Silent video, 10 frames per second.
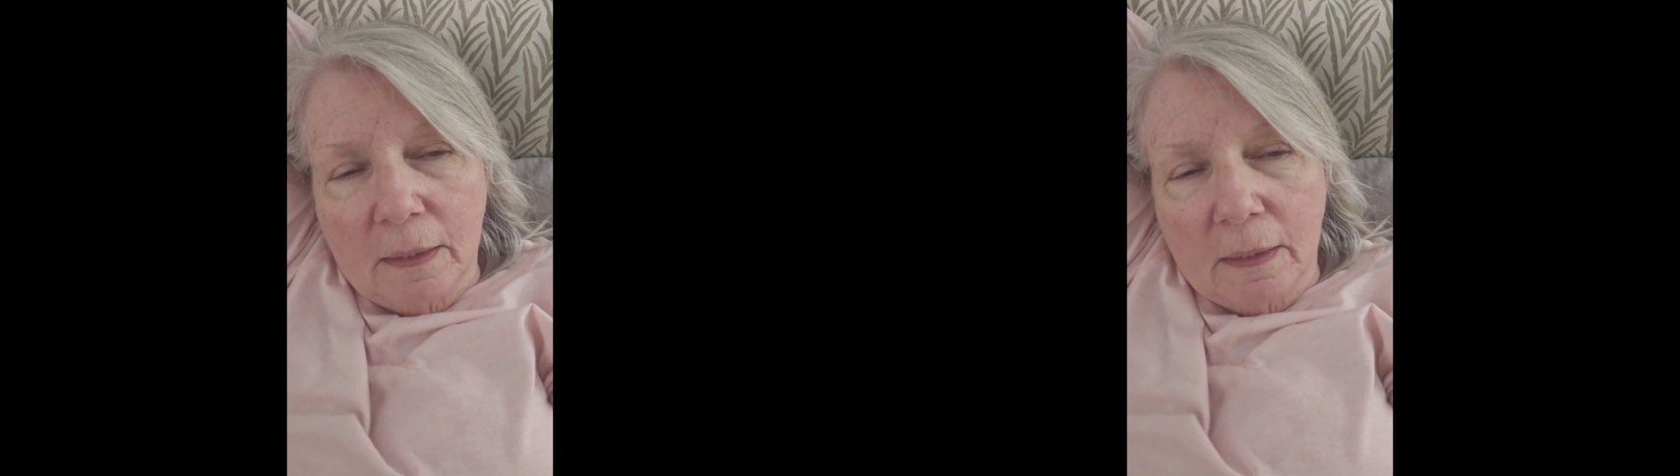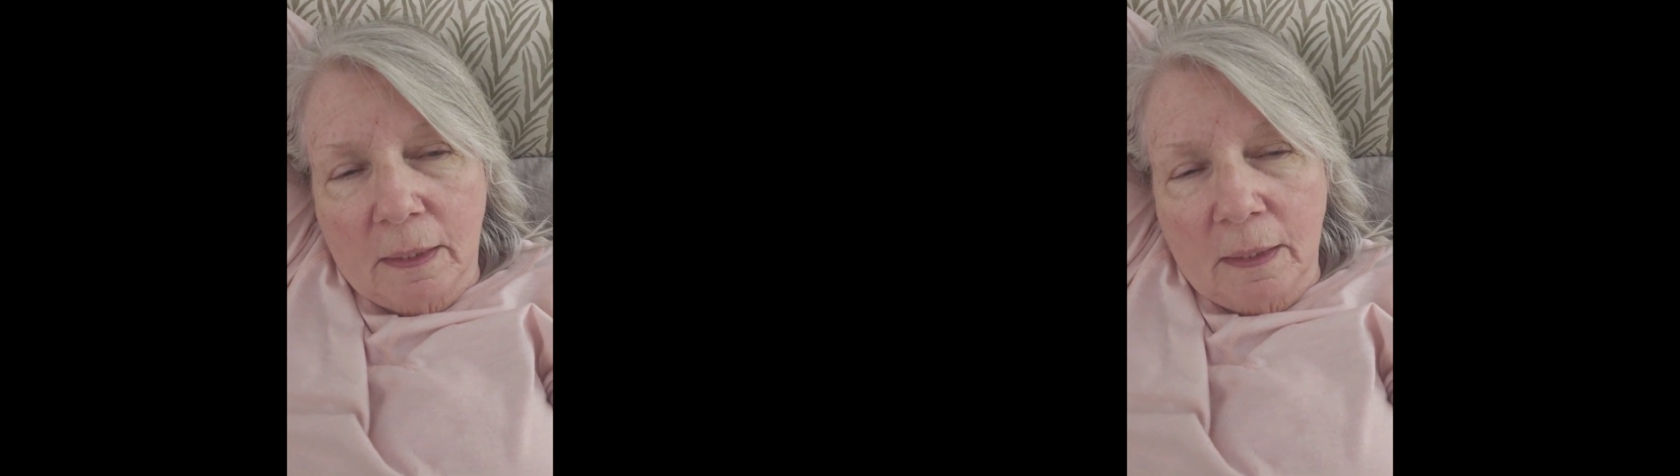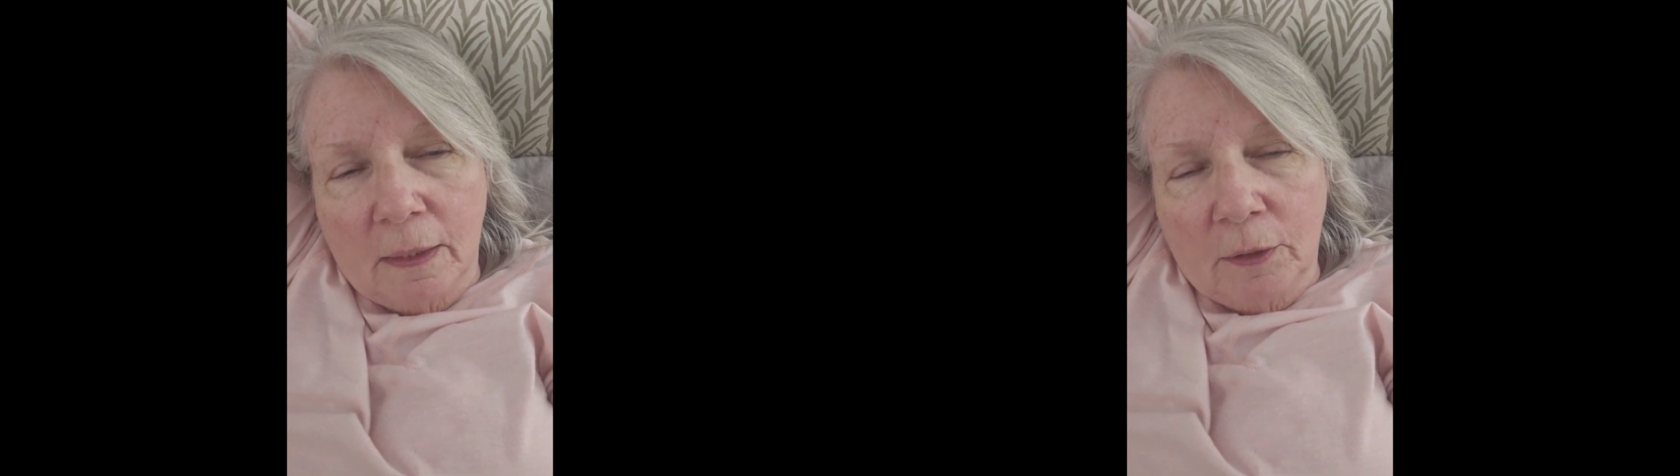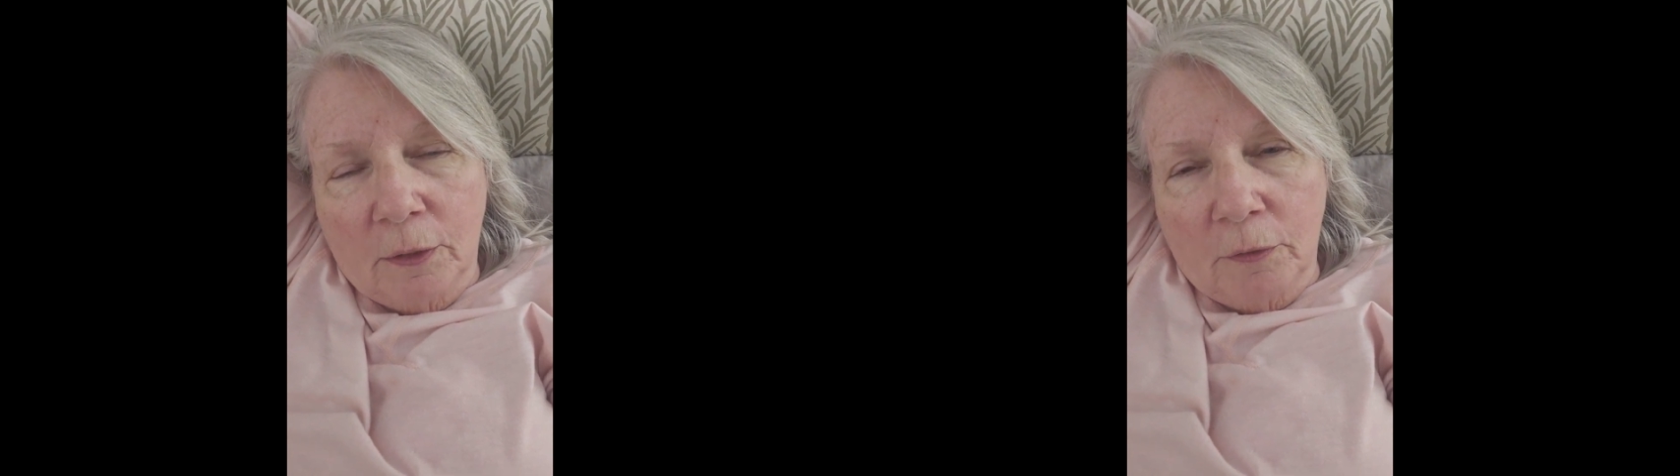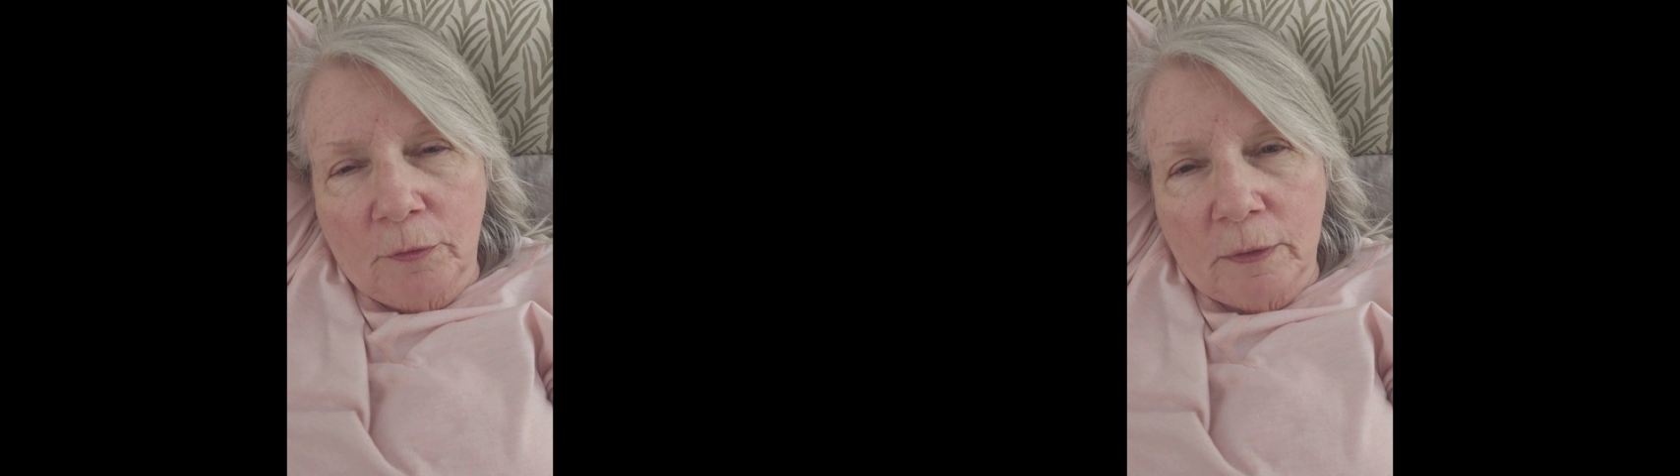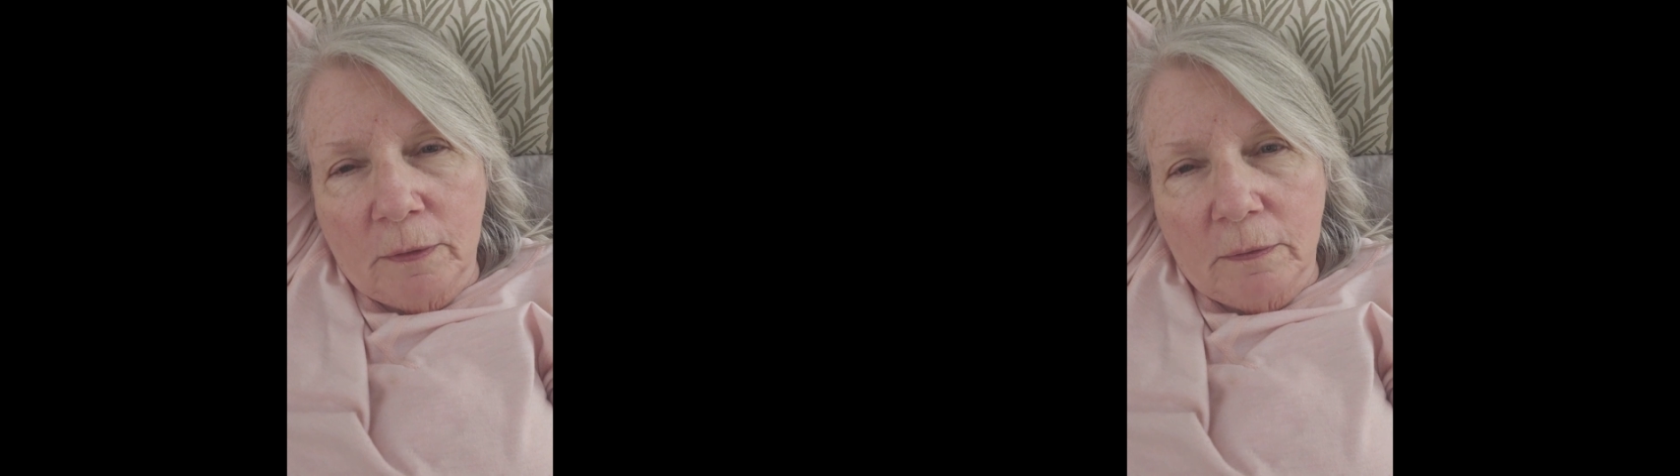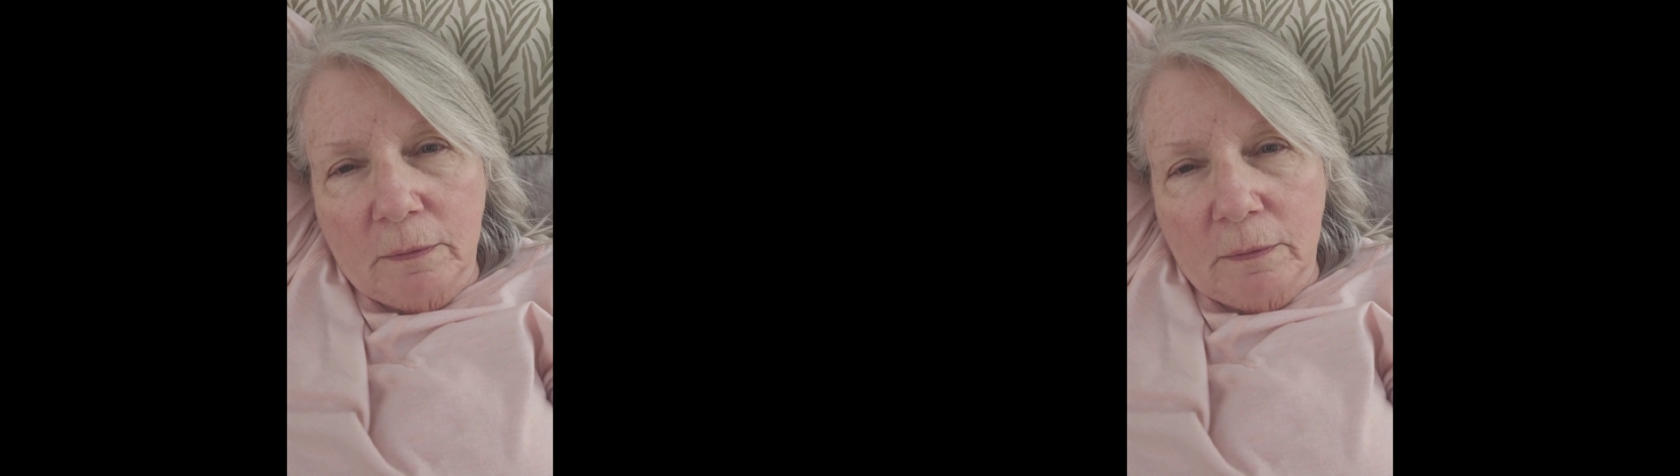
I had COVID,